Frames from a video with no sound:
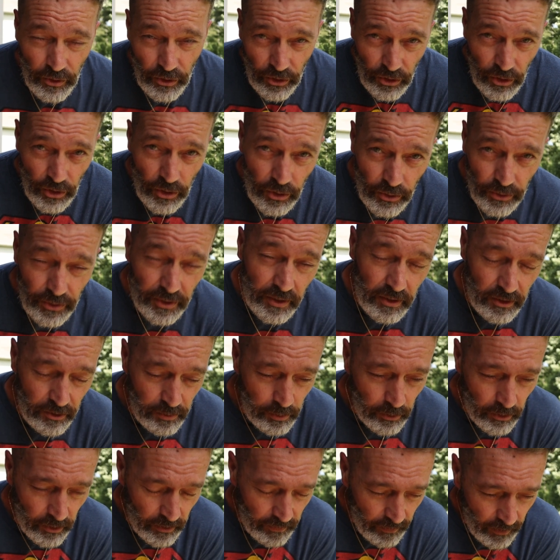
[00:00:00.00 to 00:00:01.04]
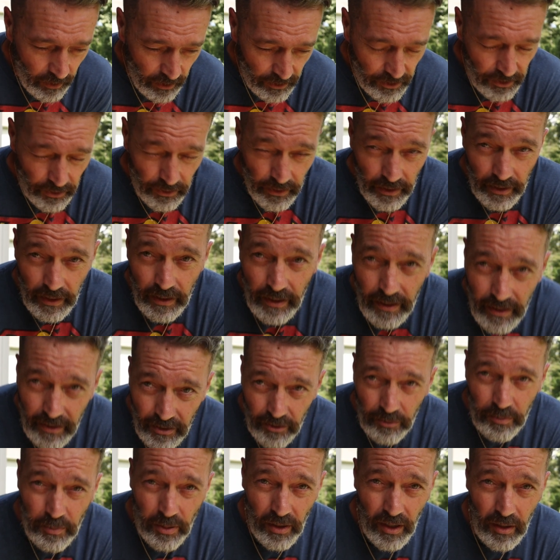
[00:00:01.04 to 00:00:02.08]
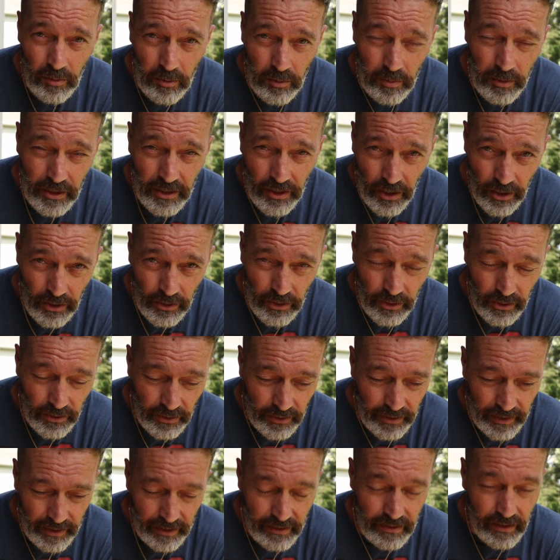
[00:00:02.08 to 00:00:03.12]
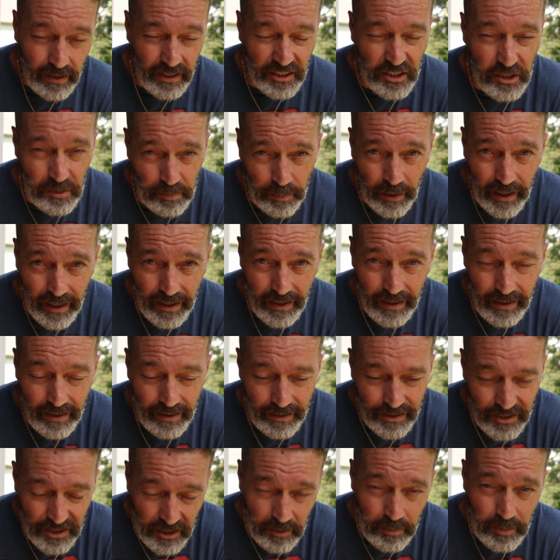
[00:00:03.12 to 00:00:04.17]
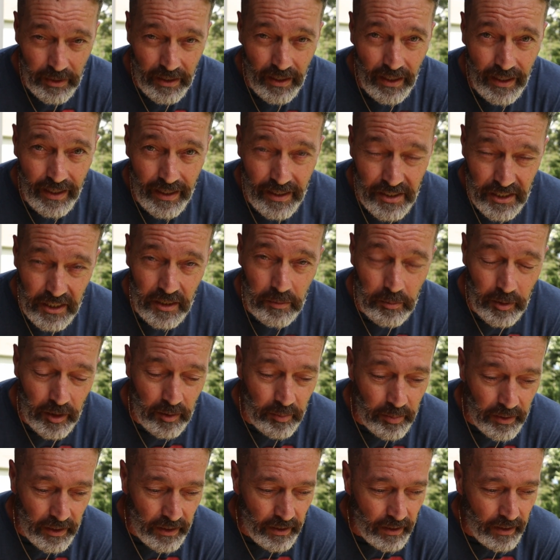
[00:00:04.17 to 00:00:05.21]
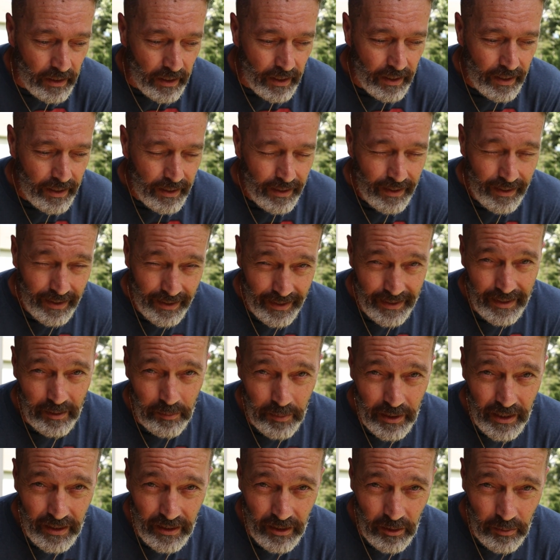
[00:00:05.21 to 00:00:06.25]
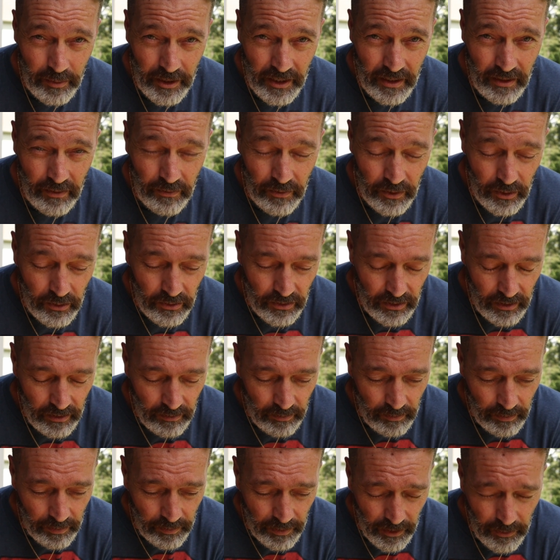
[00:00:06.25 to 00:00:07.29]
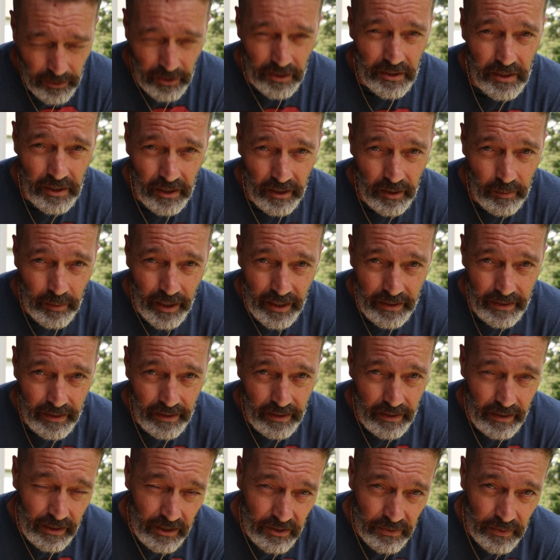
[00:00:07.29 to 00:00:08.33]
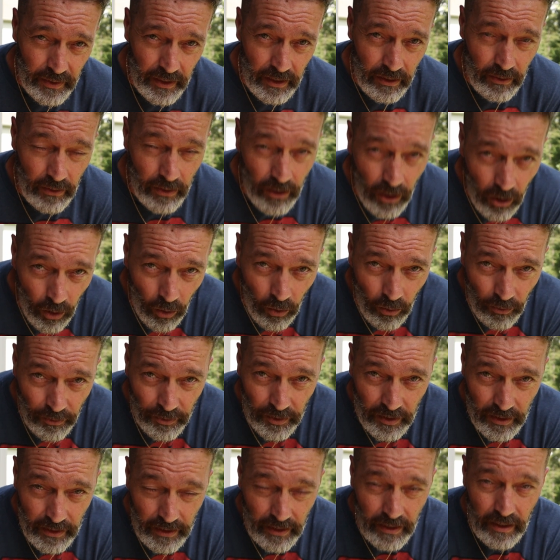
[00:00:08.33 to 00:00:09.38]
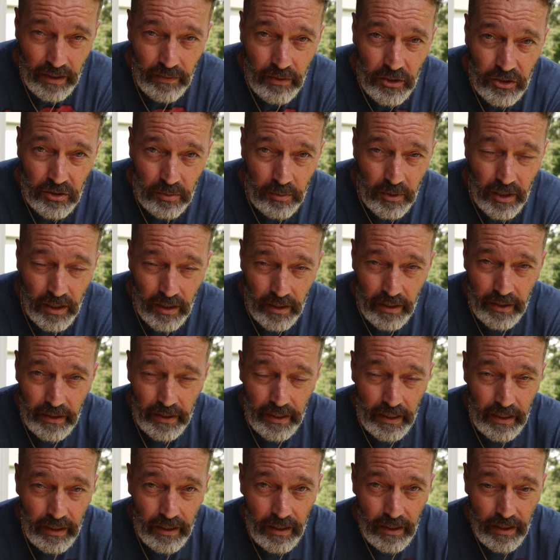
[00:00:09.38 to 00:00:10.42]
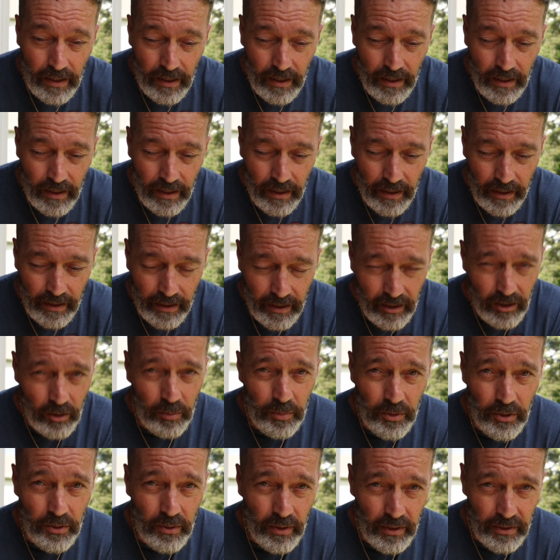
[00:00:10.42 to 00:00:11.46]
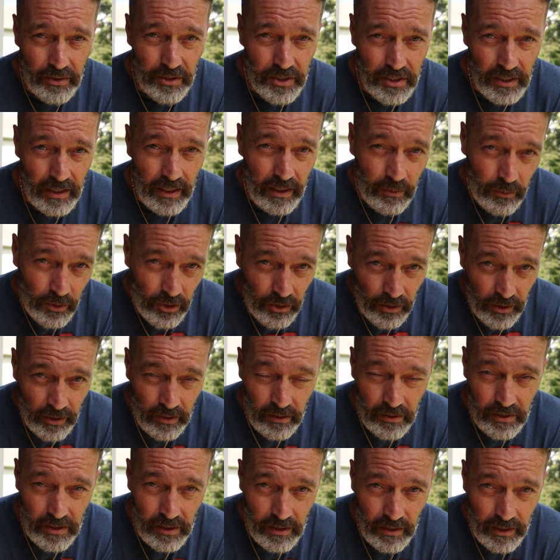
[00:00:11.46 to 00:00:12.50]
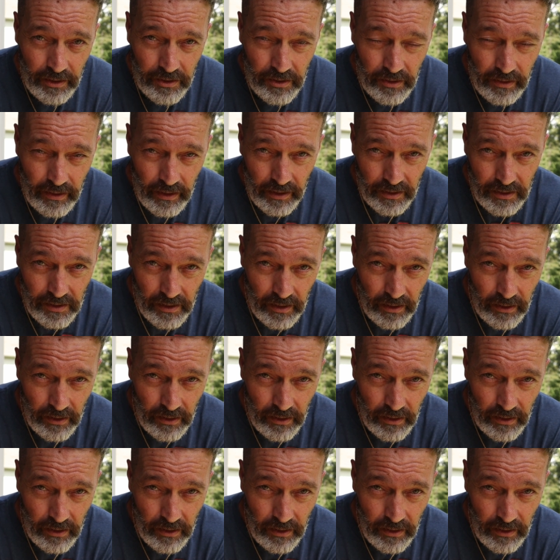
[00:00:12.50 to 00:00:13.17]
you're new to the sport of archery, you've probably heard things like spine, GPI, GPP, and it can be a little bit confusing, but we're gonna talk about that in this video and hopefully to give you some clarity and help you understand when you go to select your next